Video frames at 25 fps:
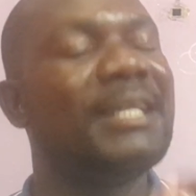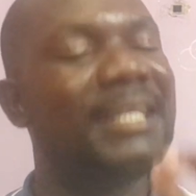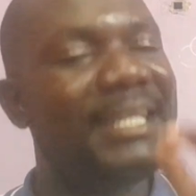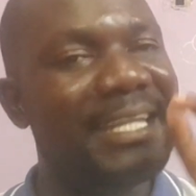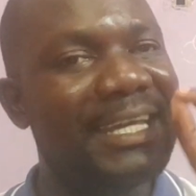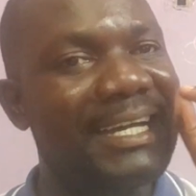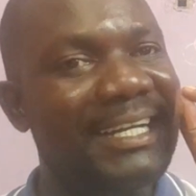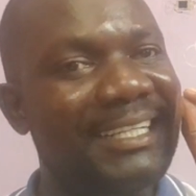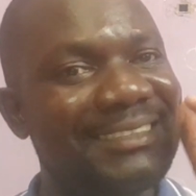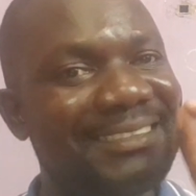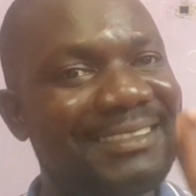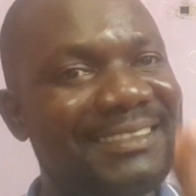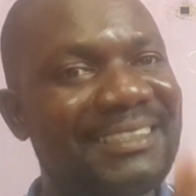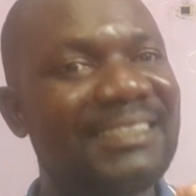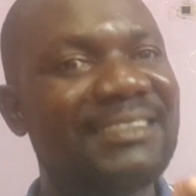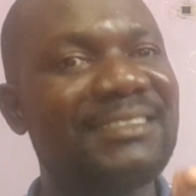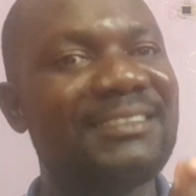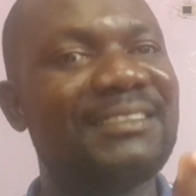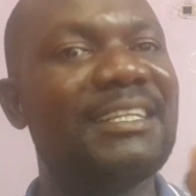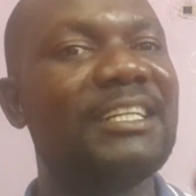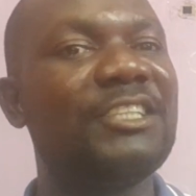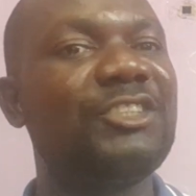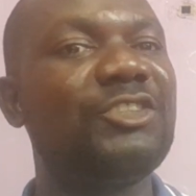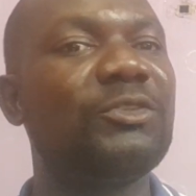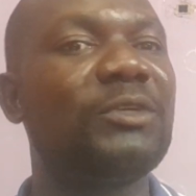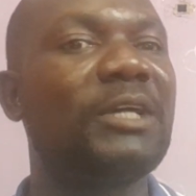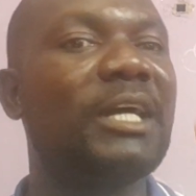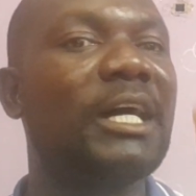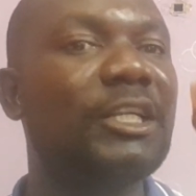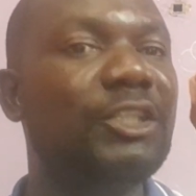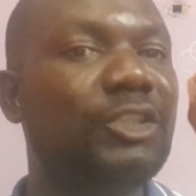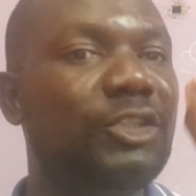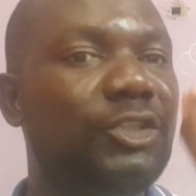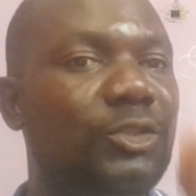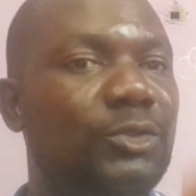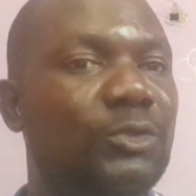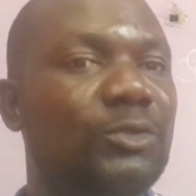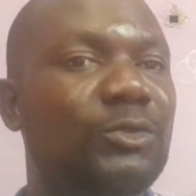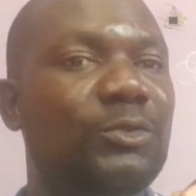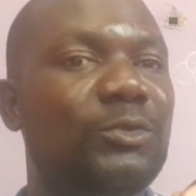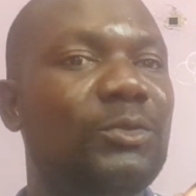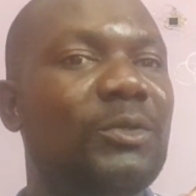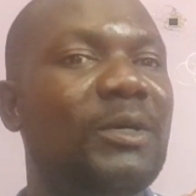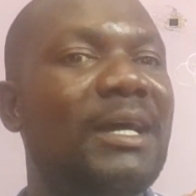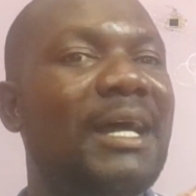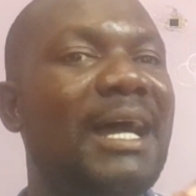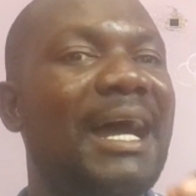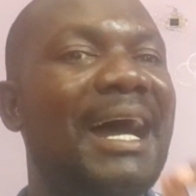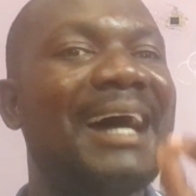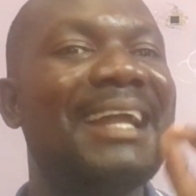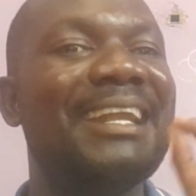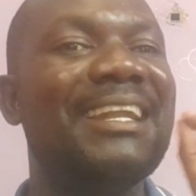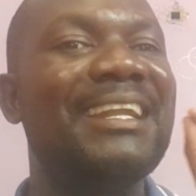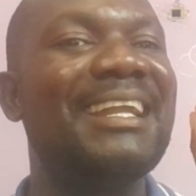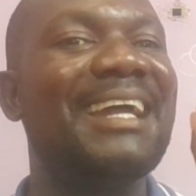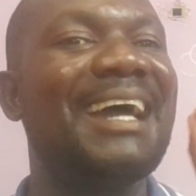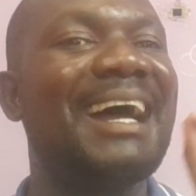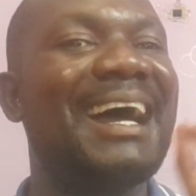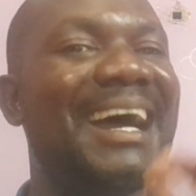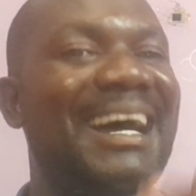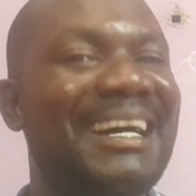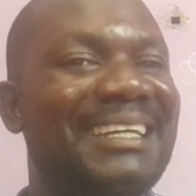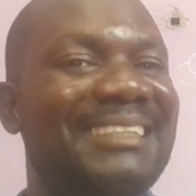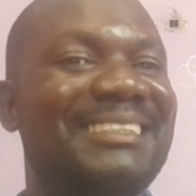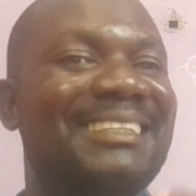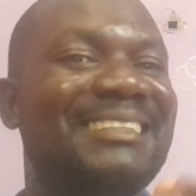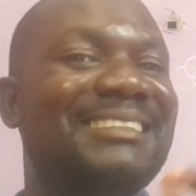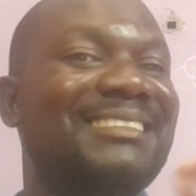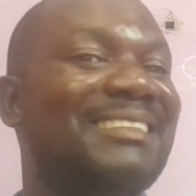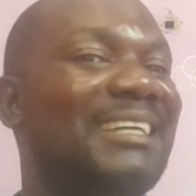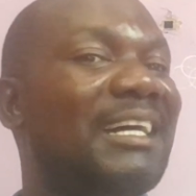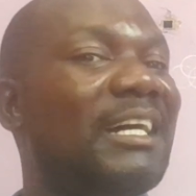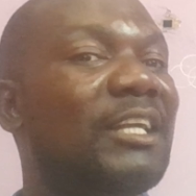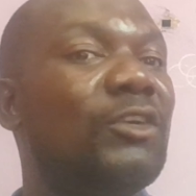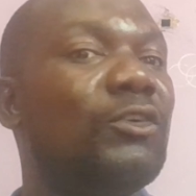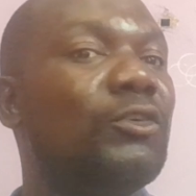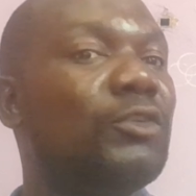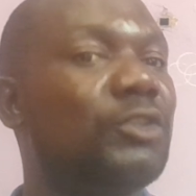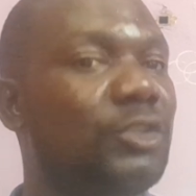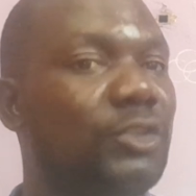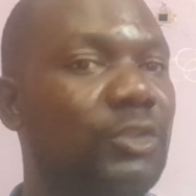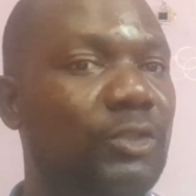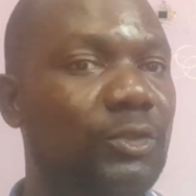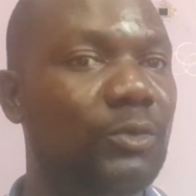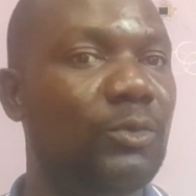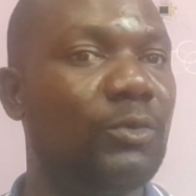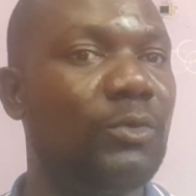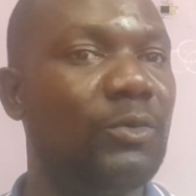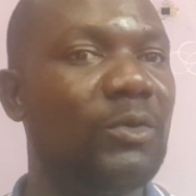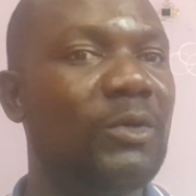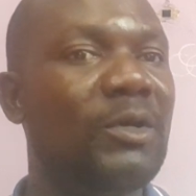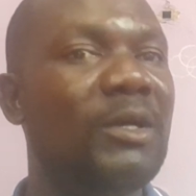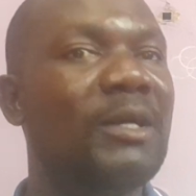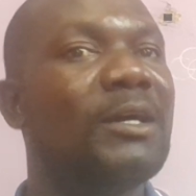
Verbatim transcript: There are things that you can do and others cannot do.